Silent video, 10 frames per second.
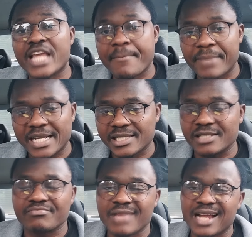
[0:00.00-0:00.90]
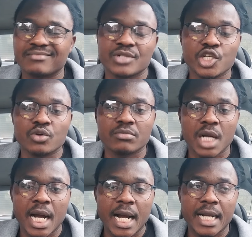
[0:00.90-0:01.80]
embassy. And you know,
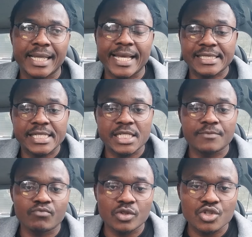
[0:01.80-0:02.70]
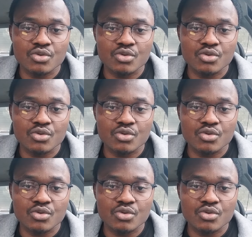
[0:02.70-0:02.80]
getting